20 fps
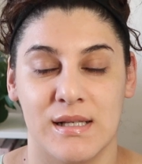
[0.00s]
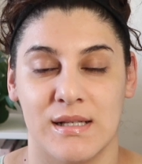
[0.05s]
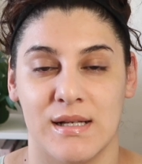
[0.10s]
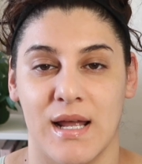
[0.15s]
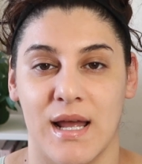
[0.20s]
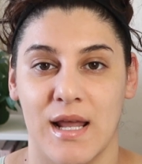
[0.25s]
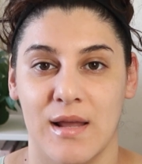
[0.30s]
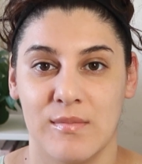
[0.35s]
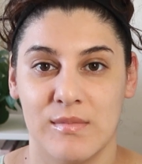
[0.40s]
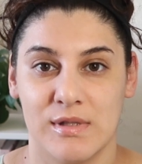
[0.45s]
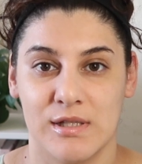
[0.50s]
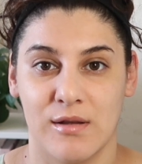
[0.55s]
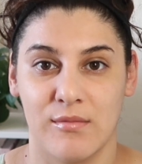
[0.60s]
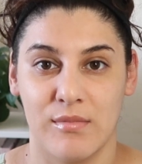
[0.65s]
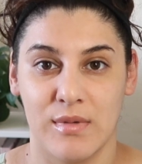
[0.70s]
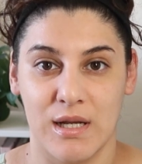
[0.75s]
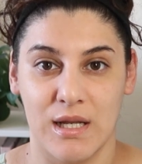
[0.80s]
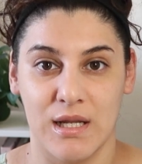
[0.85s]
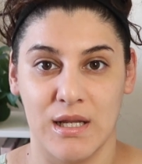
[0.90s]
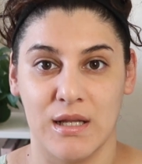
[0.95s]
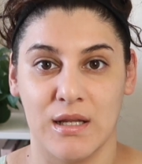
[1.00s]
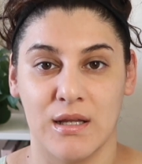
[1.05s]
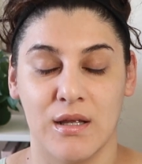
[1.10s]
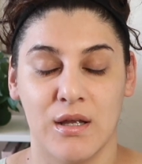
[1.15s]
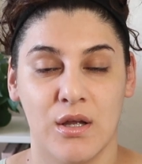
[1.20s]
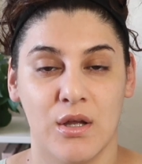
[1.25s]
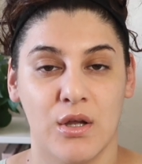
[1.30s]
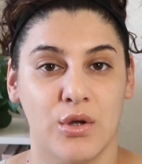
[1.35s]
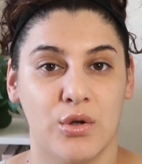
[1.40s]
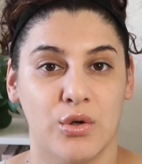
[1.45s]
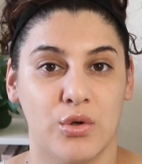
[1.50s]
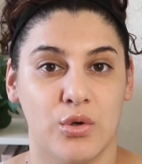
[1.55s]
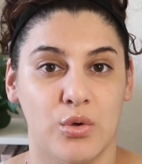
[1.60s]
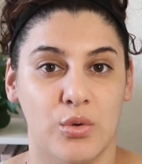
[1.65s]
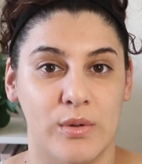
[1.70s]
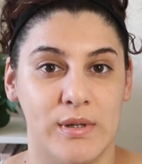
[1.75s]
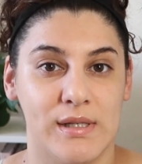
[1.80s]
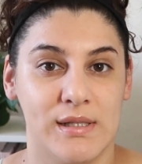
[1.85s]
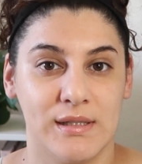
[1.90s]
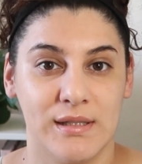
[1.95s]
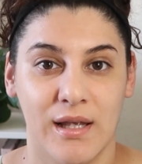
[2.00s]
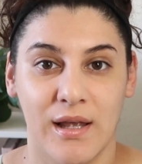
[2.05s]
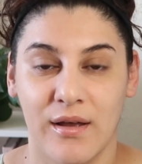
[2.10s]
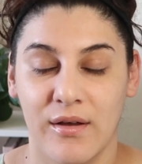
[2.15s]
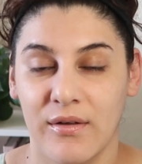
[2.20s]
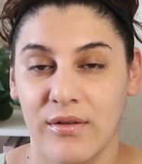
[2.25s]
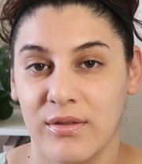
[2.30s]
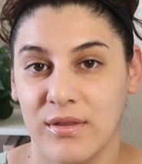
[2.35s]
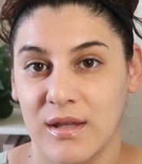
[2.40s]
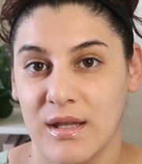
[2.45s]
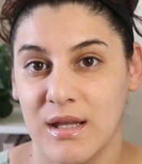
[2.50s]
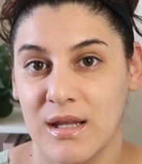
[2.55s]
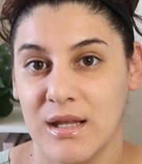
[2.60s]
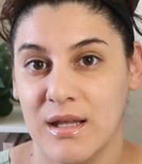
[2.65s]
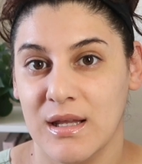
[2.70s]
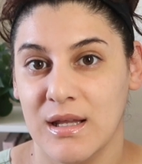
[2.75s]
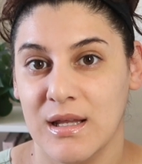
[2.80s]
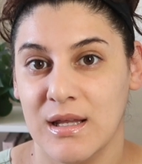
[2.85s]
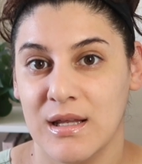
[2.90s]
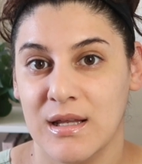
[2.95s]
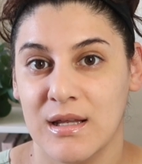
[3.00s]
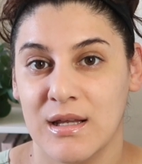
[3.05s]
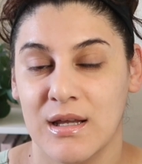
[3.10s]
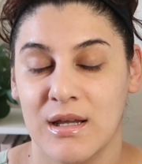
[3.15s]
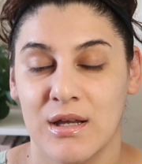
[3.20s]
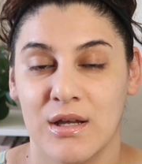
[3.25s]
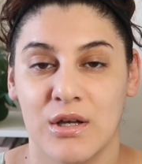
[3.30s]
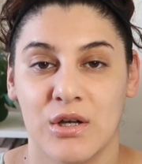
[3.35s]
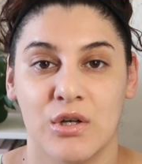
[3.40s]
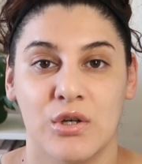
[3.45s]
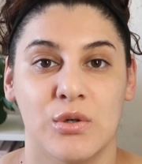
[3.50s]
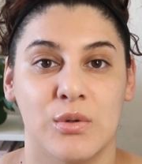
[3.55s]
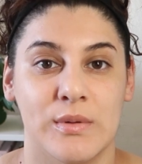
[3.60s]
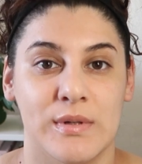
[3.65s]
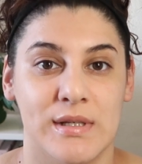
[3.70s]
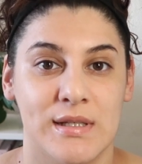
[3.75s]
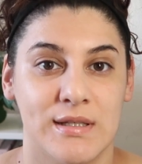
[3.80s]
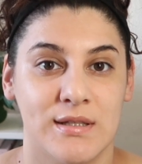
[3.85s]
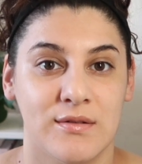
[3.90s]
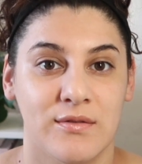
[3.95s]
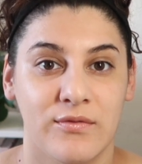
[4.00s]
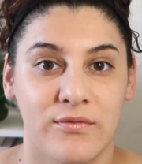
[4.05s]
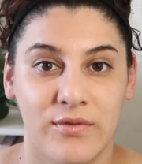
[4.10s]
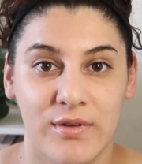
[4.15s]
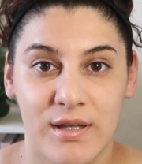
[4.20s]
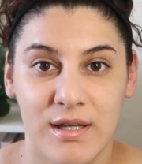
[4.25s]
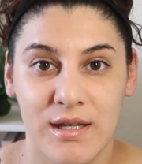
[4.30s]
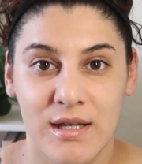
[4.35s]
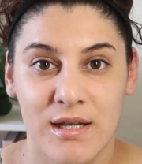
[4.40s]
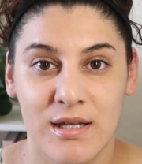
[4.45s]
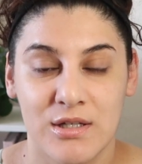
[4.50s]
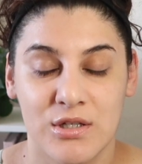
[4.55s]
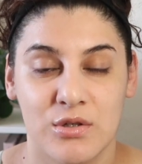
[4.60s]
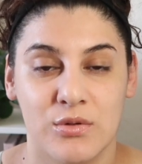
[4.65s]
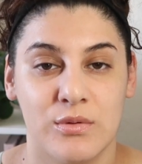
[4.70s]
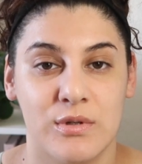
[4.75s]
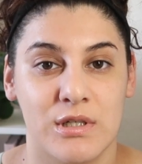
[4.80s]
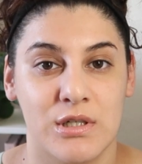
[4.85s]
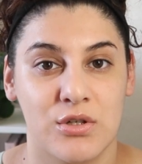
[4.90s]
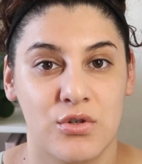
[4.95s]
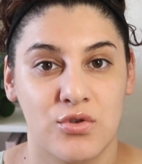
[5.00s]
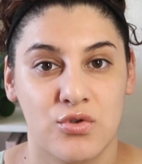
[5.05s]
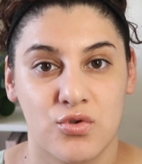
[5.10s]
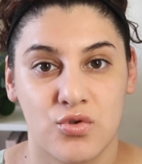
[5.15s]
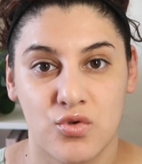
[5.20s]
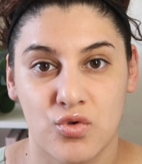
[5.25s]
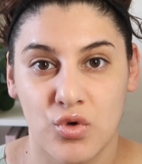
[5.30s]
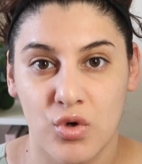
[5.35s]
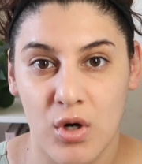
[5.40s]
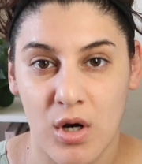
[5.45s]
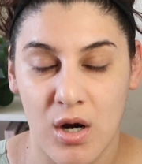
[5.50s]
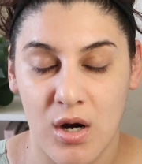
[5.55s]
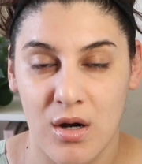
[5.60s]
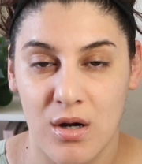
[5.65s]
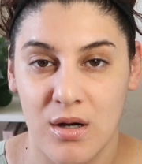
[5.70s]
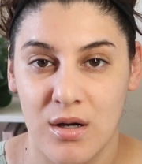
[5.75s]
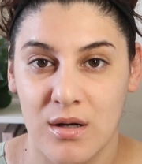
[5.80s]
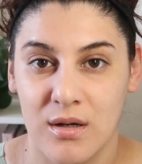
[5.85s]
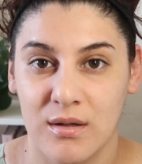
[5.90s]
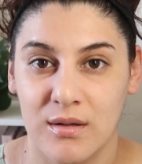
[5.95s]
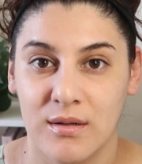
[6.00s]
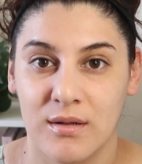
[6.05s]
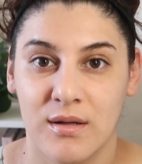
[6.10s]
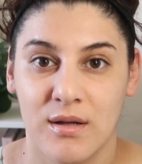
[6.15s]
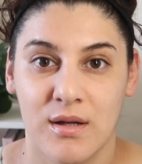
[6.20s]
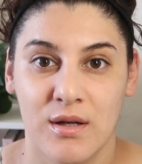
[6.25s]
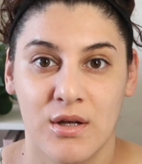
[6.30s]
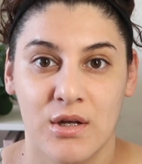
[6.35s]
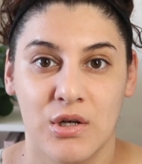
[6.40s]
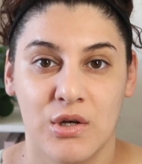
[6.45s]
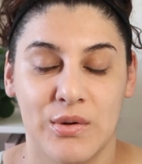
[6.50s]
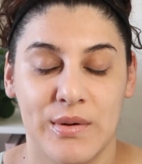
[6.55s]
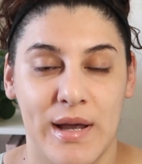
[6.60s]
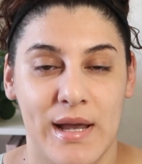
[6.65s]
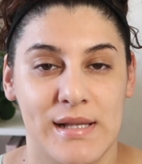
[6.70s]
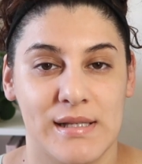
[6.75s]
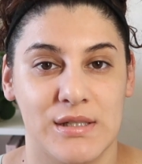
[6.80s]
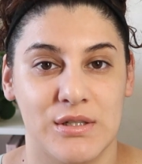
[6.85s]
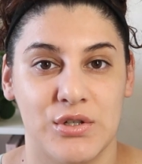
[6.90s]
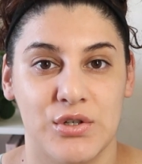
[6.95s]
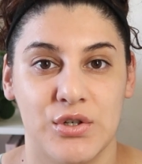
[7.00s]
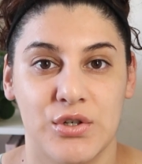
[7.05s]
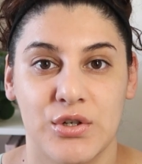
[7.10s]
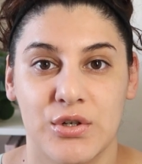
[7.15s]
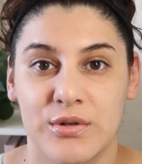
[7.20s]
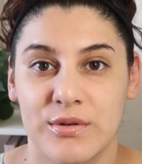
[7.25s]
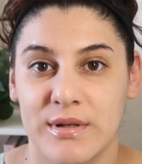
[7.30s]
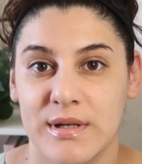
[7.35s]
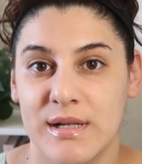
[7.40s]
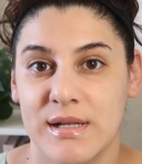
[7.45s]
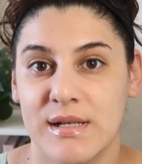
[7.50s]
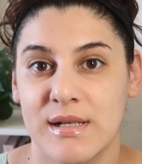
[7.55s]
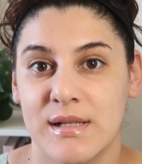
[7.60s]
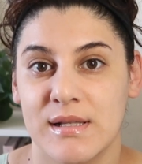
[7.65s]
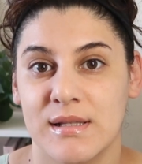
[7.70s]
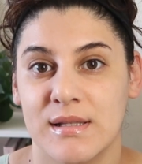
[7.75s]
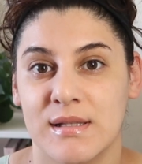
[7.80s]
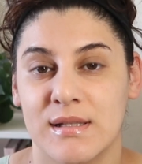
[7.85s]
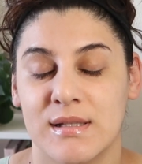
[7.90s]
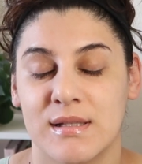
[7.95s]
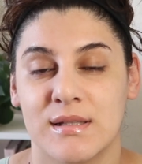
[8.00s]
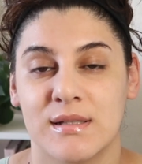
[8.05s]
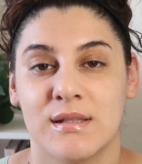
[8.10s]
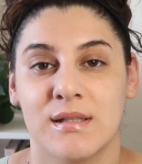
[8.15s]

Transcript: And I'm somebody who is healthy, who is fit, who is strong, who has endurance,